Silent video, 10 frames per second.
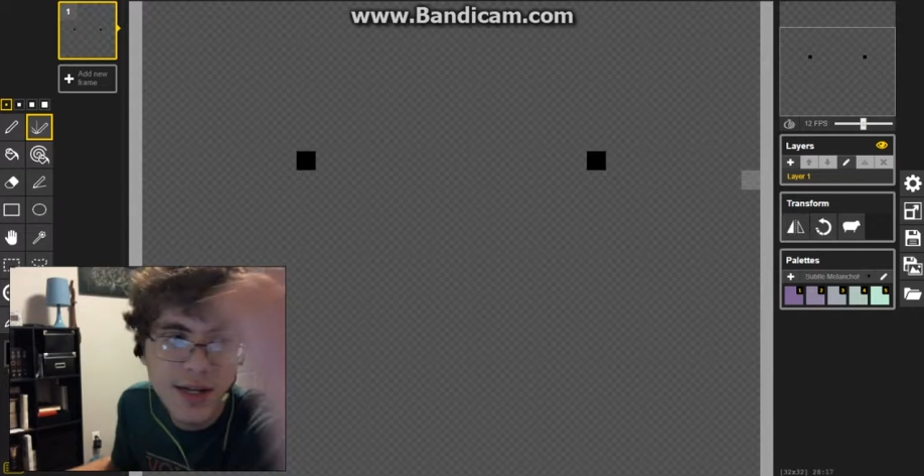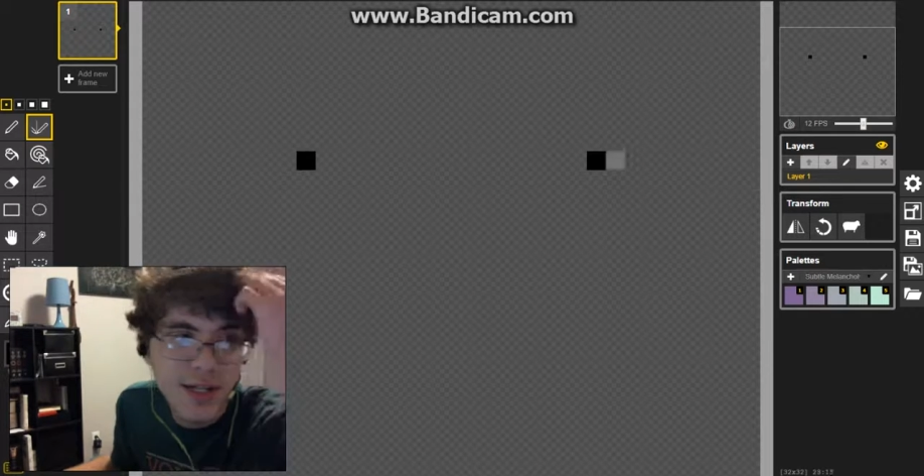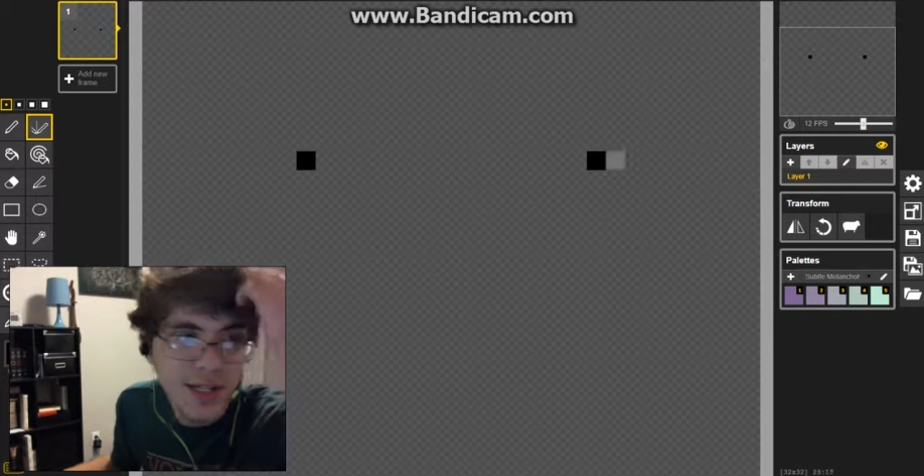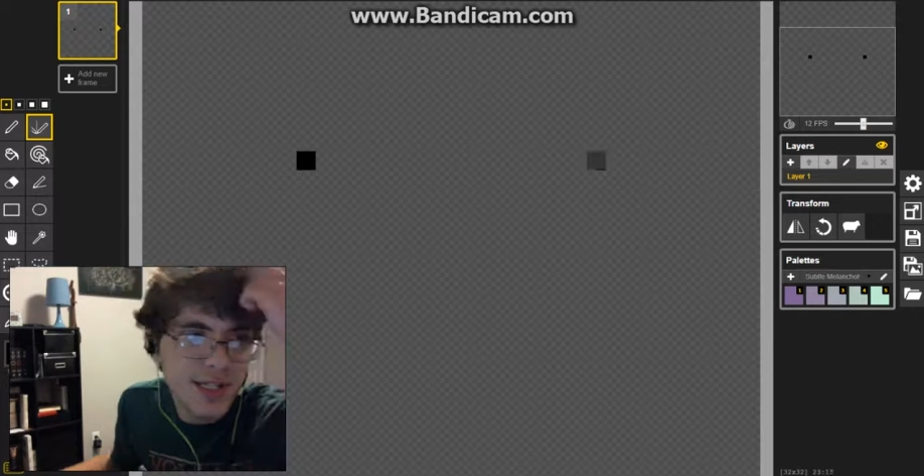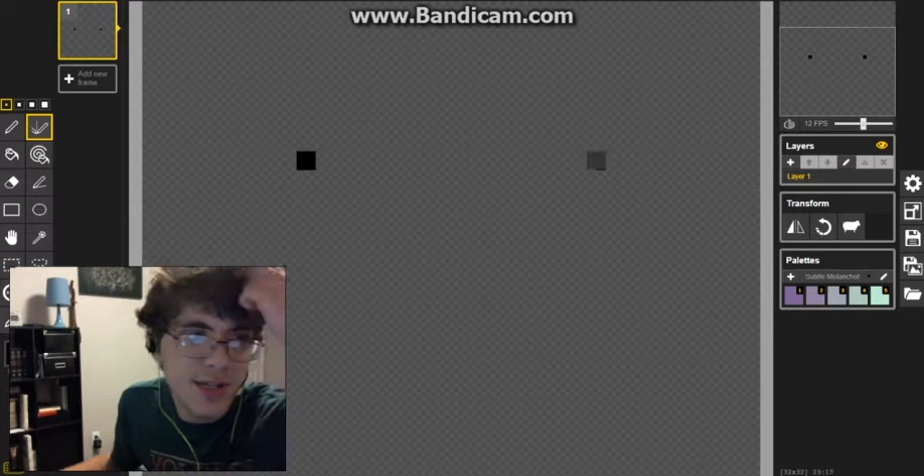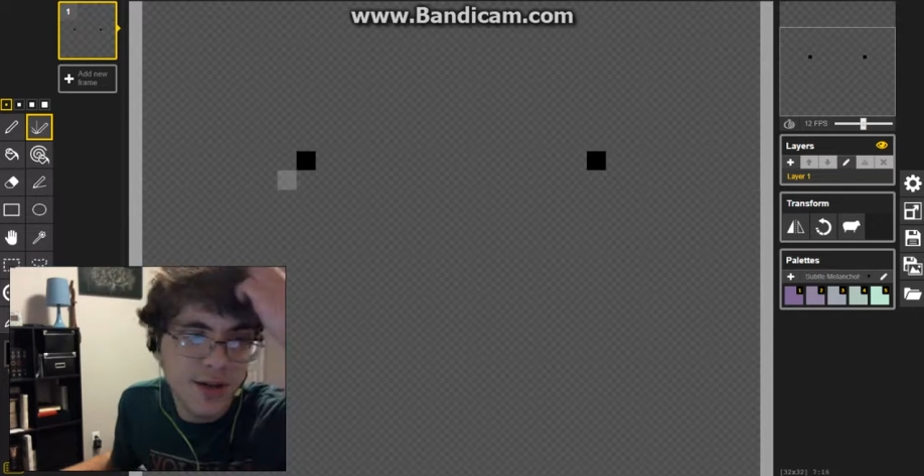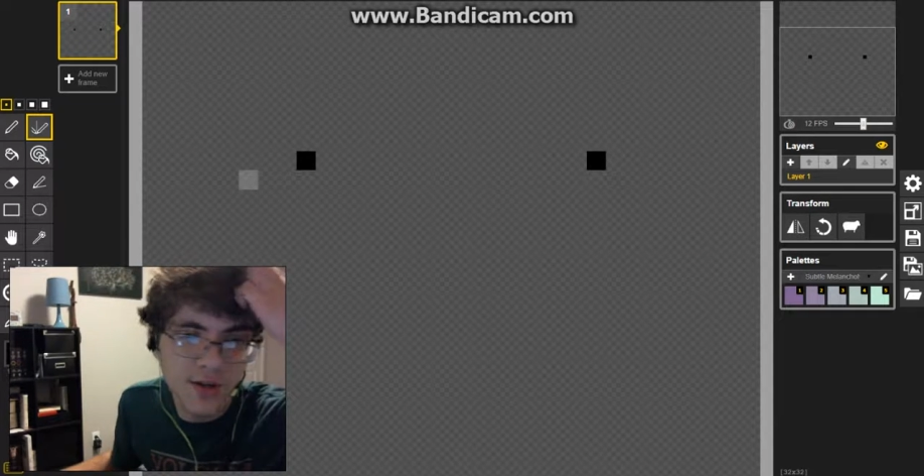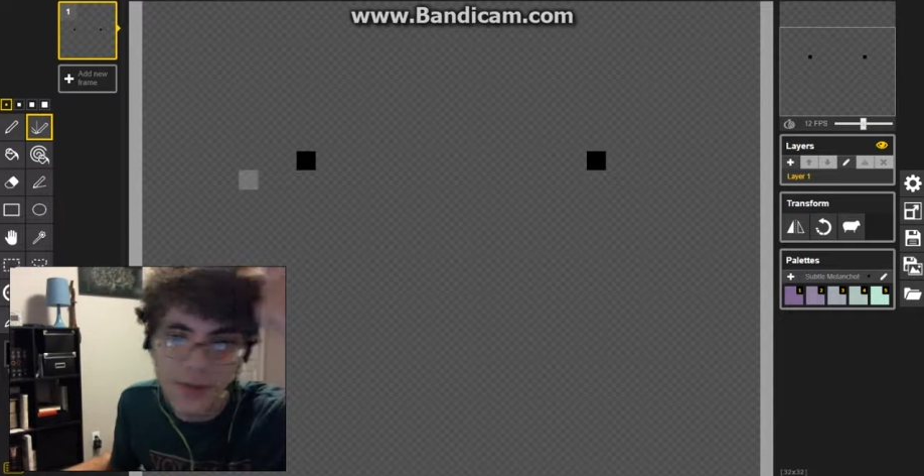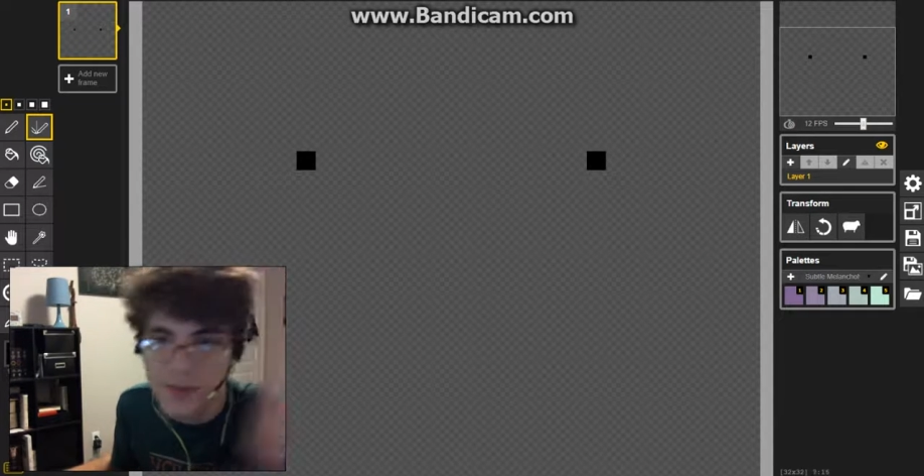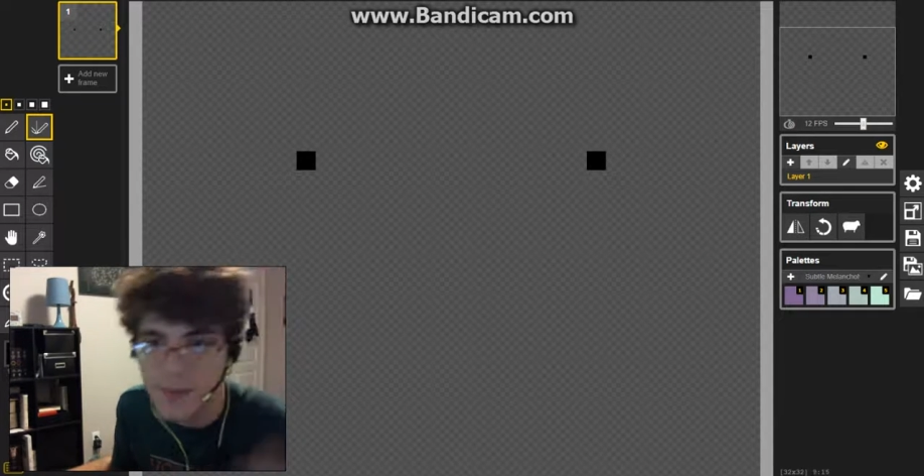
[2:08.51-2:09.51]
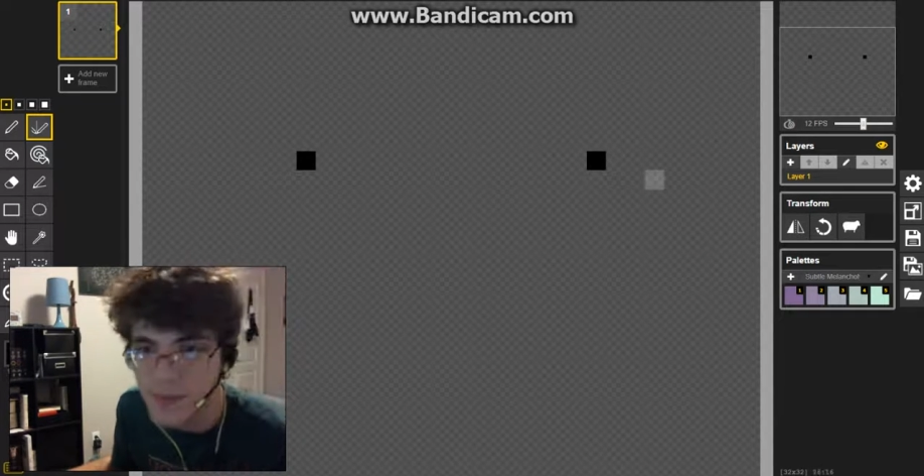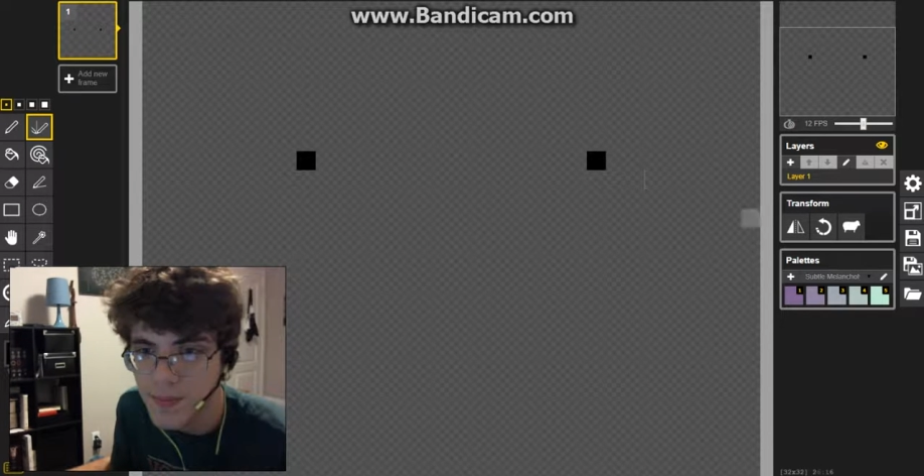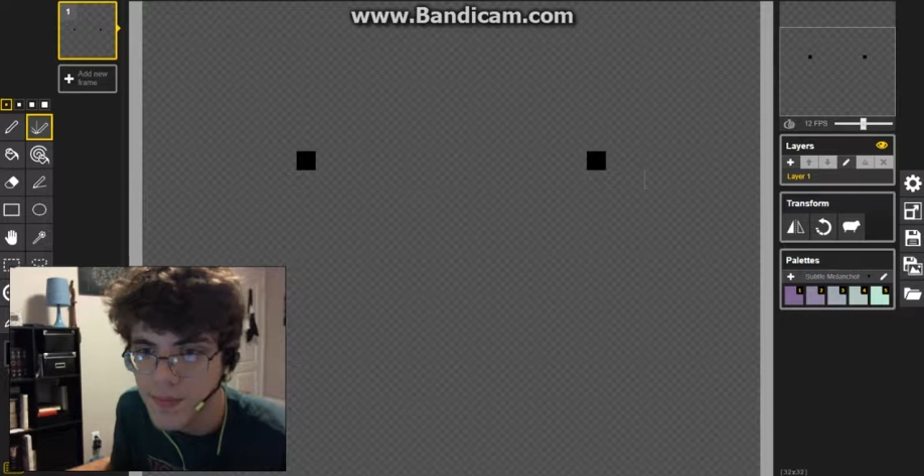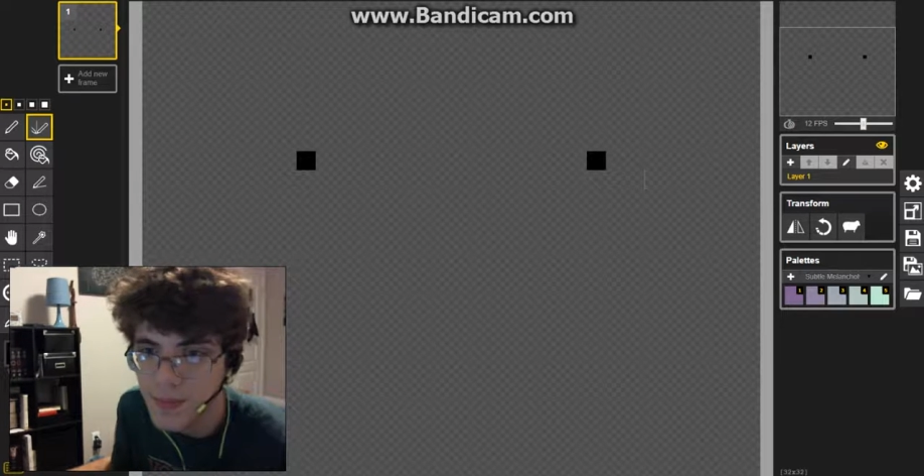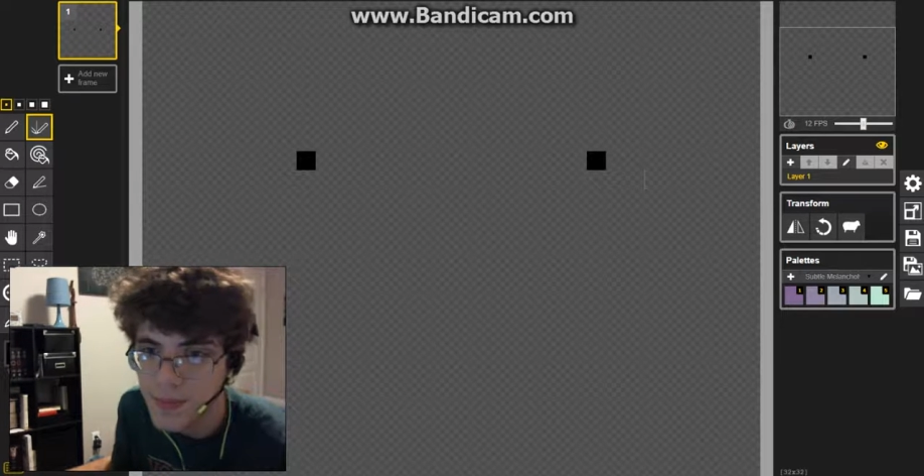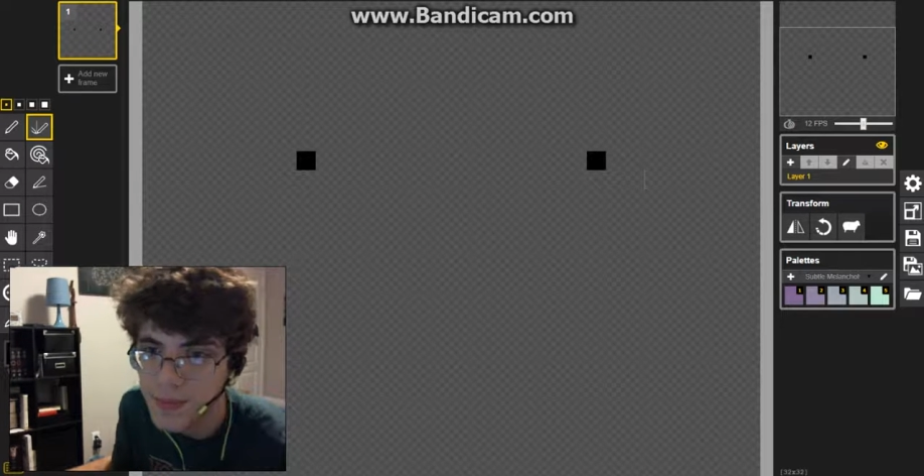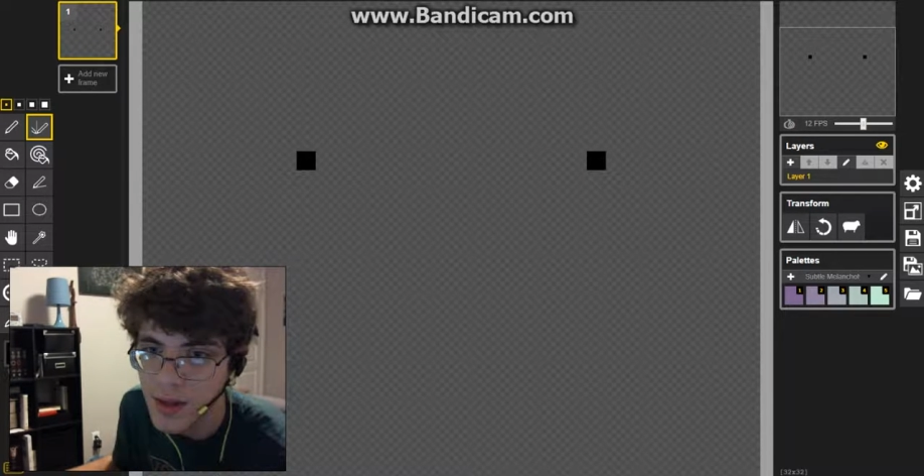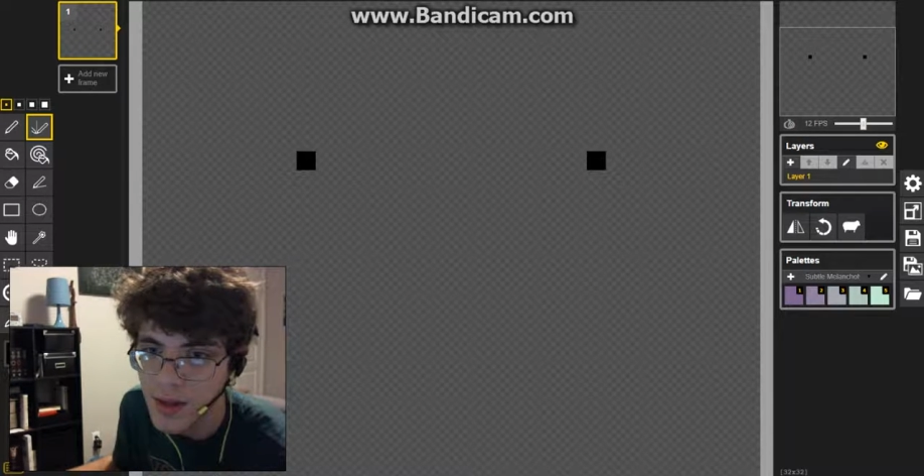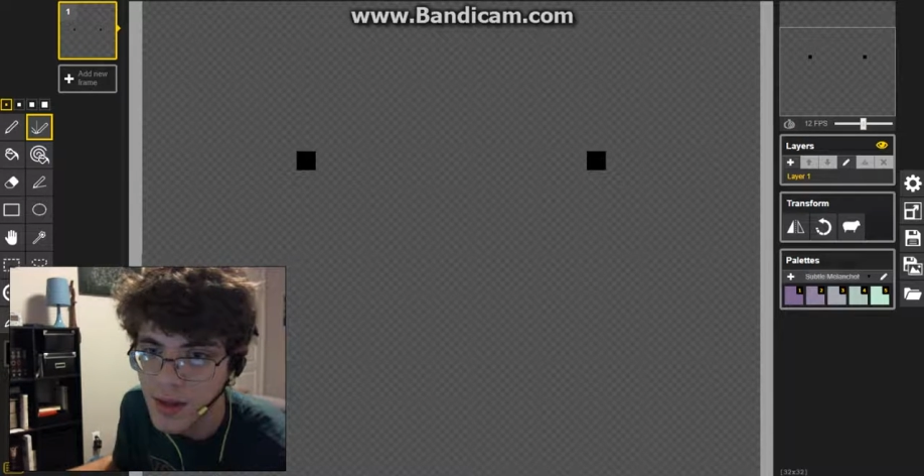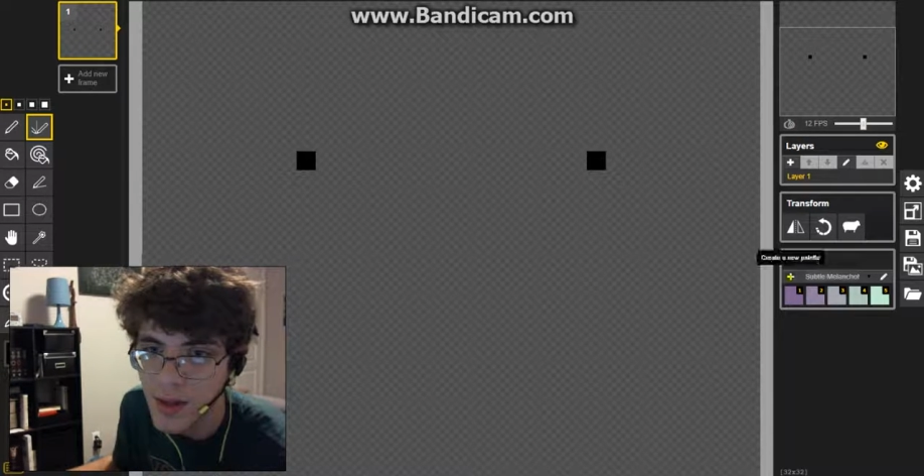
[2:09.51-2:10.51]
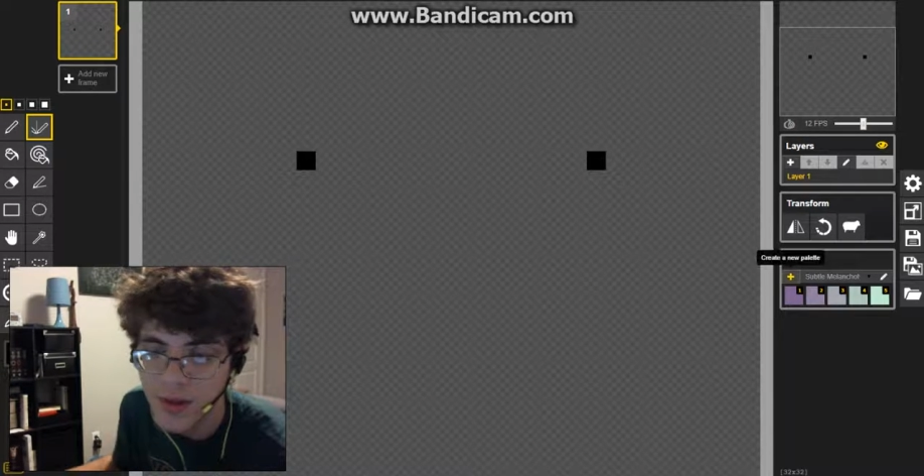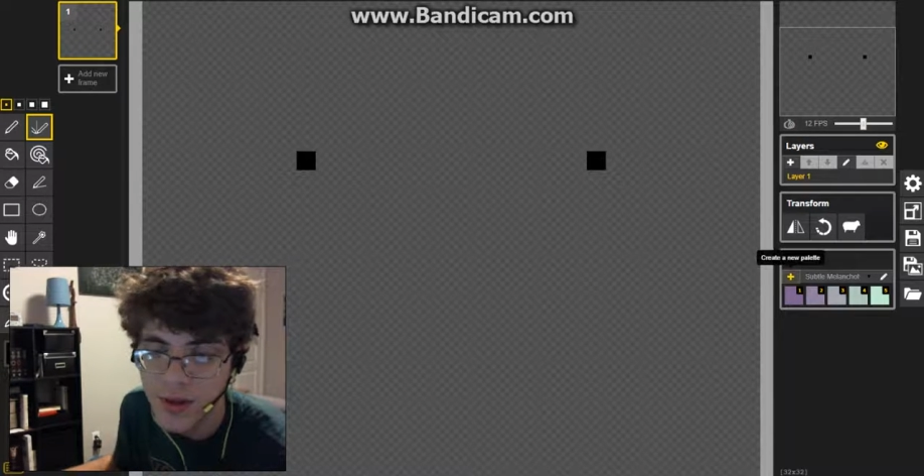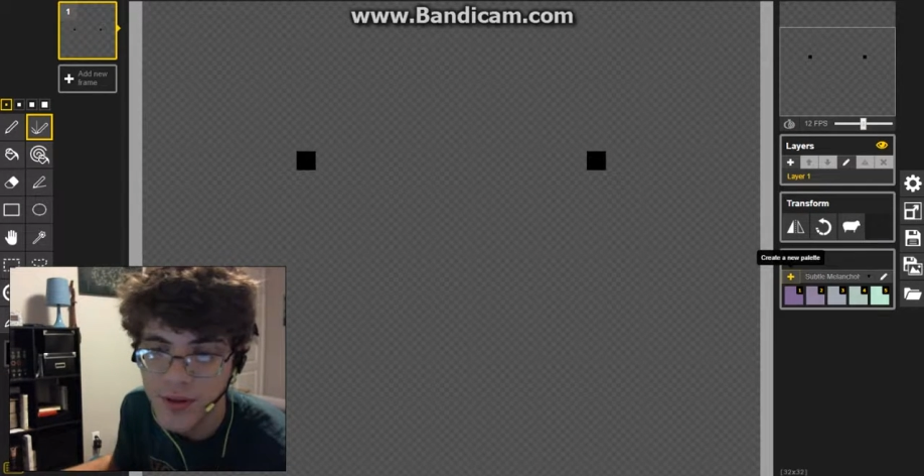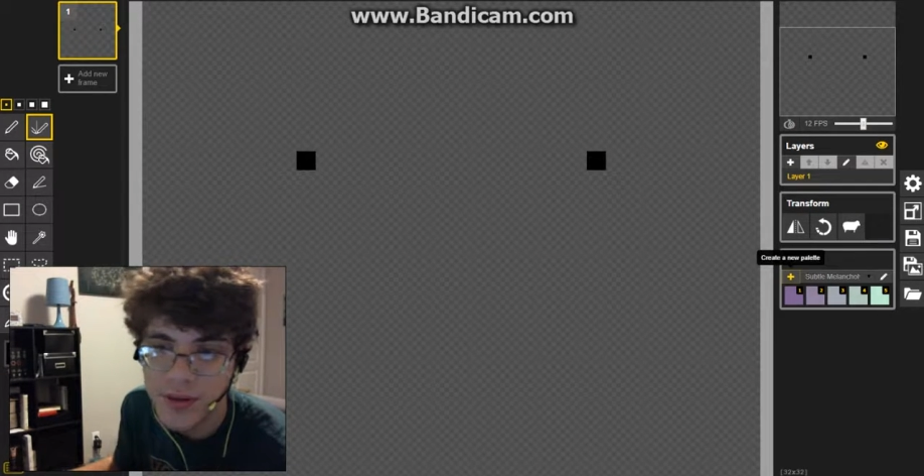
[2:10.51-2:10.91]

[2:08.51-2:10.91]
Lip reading: So a cool thing with